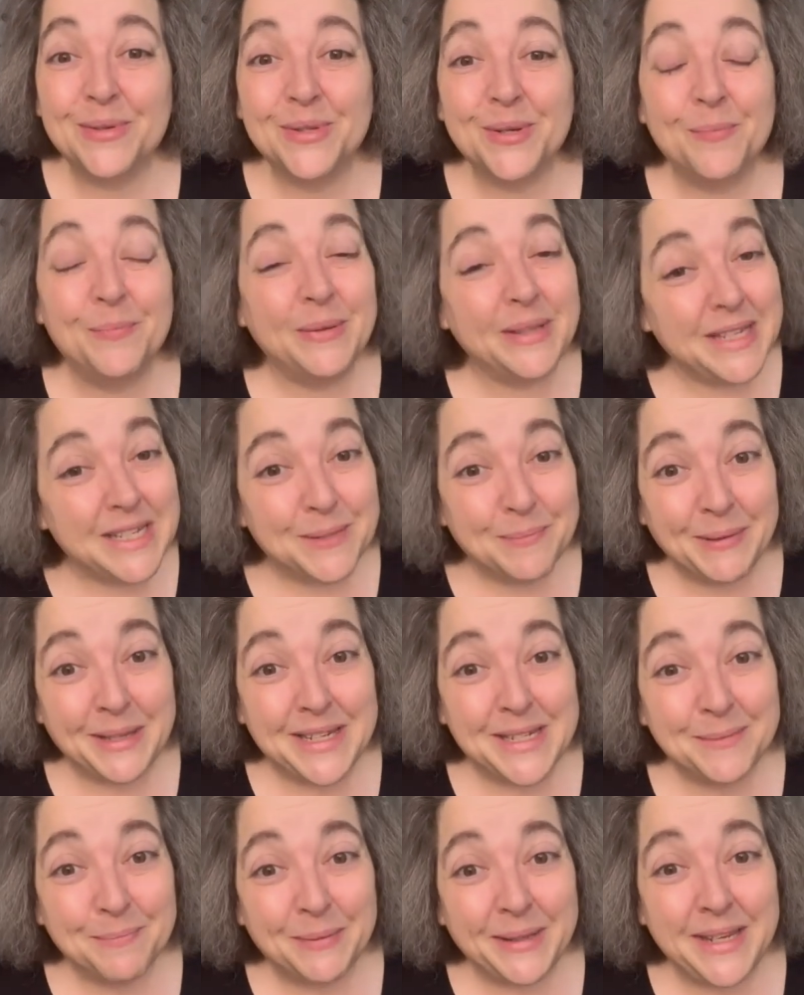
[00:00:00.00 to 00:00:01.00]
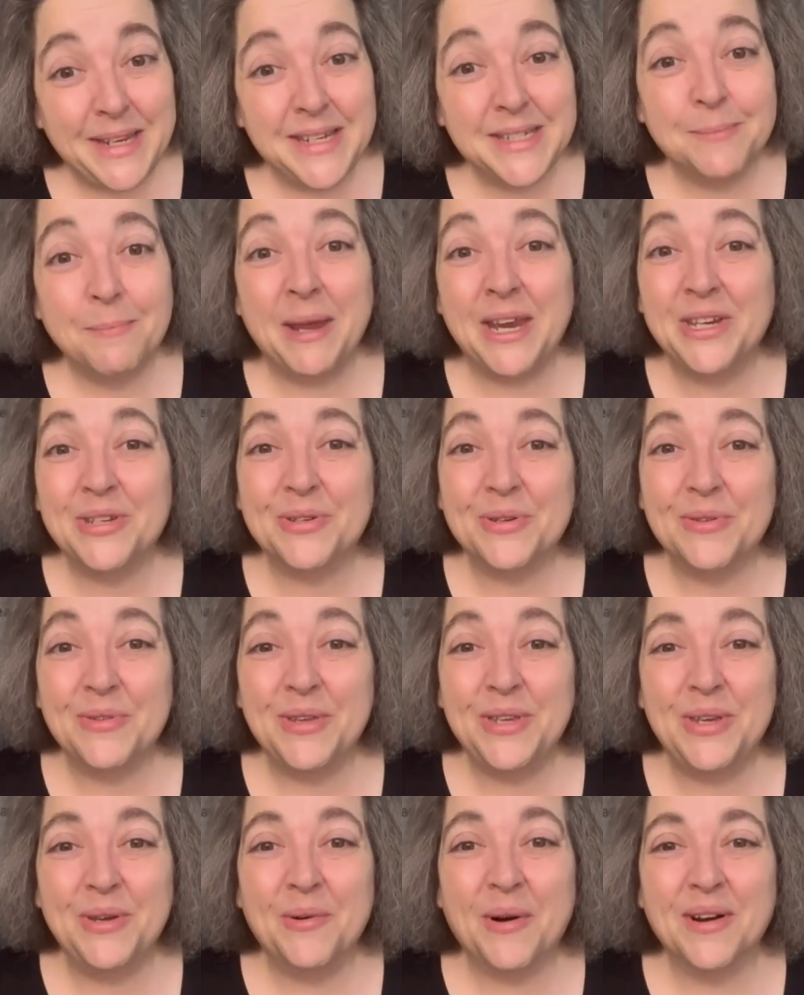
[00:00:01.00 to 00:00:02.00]
So please, please, please make sure
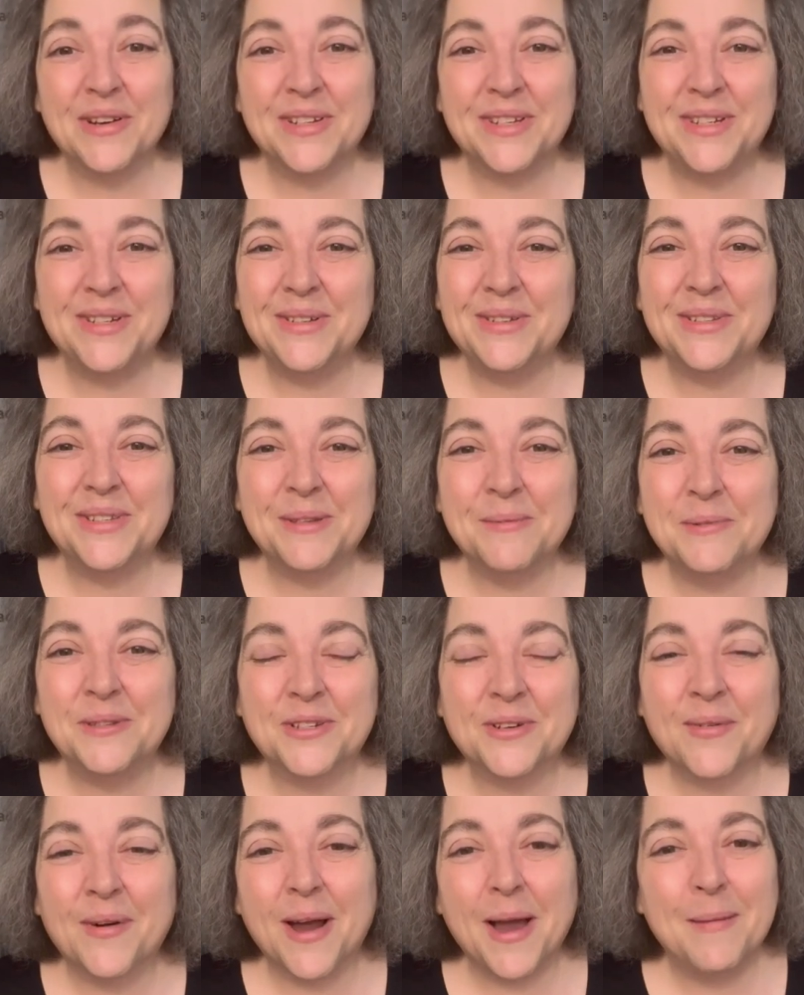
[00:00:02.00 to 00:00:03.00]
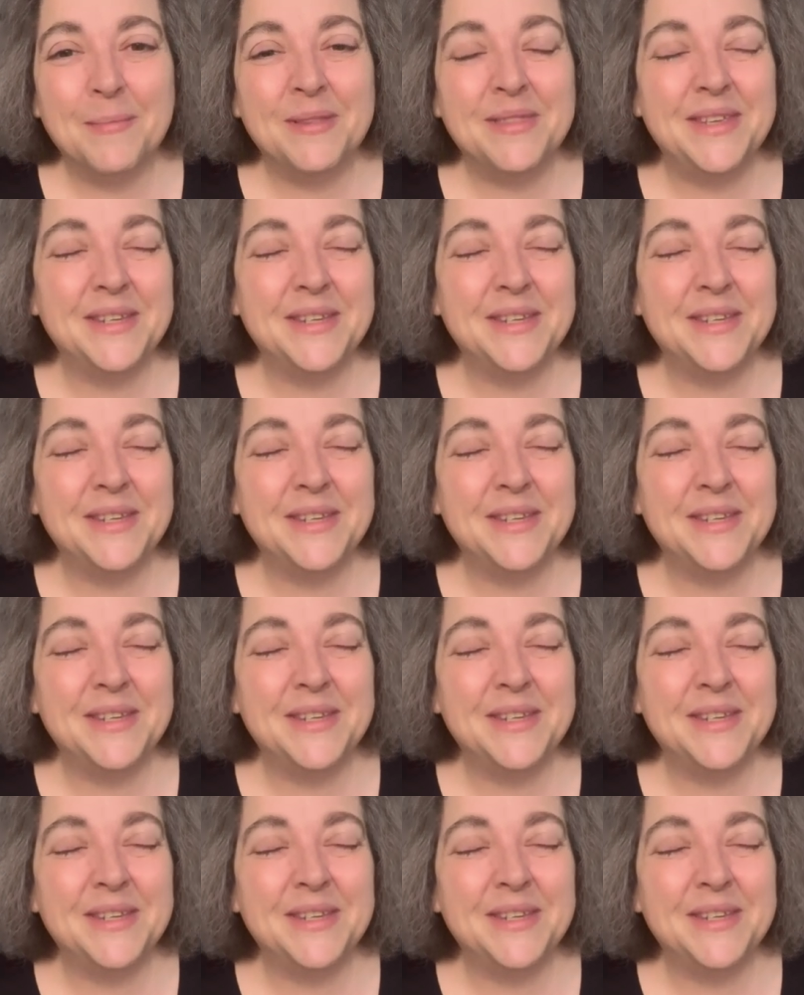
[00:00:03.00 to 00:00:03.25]
that you are still subscribed to